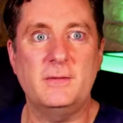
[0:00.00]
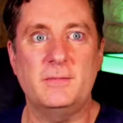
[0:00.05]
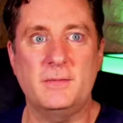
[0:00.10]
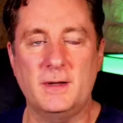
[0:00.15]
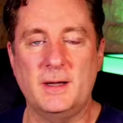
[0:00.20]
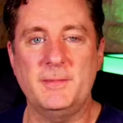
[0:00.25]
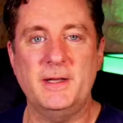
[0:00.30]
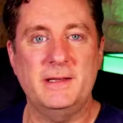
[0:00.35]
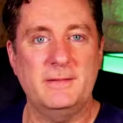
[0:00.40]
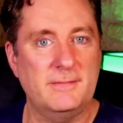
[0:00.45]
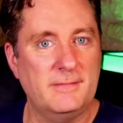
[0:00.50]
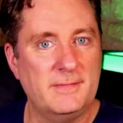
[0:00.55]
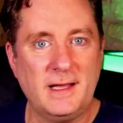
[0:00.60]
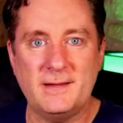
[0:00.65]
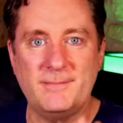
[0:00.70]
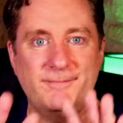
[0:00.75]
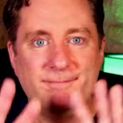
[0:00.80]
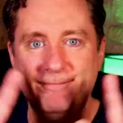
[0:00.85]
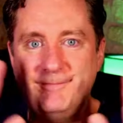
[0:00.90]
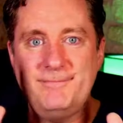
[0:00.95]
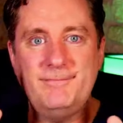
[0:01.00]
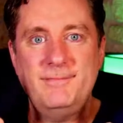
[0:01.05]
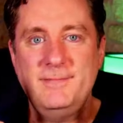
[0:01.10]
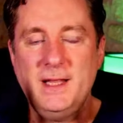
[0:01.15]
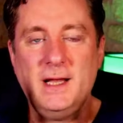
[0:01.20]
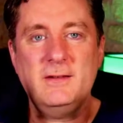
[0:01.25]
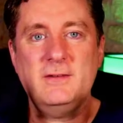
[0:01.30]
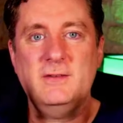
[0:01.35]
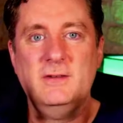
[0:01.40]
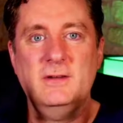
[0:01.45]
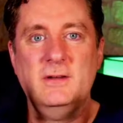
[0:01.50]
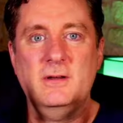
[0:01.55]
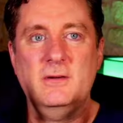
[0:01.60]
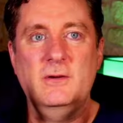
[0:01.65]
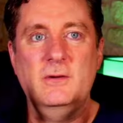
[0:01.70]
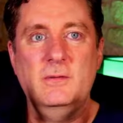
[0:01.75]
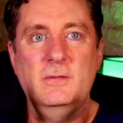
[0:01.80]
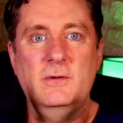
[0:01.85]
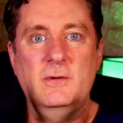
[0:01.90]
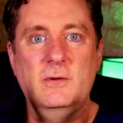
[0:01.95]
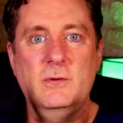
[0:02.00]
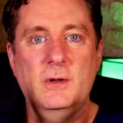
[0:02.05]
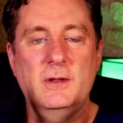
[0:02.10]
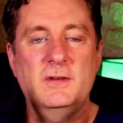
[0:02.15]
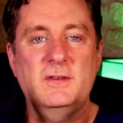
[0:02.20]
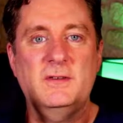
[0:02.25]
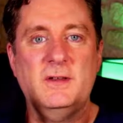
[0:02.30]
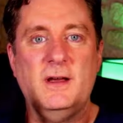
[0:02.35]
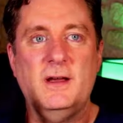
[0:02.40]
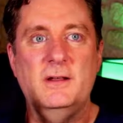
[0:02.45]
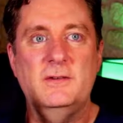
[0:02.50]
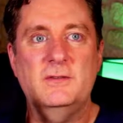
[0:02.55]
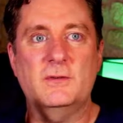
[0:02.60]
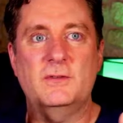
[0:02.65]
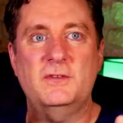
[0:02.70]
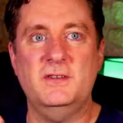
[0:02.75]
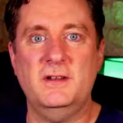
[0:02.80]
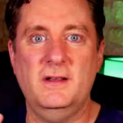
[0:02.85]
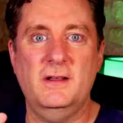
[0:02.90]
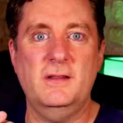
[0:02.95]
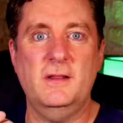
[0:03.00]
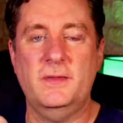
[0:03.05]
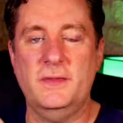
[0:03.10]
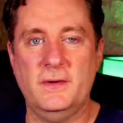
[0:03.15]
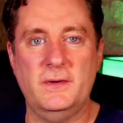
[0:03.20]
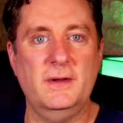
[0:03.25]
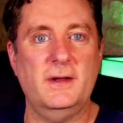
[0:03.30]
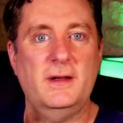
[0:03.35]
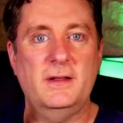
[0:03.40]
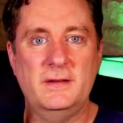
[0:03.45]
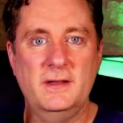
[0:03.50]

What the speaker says: I mean, not to criticize or say that they're not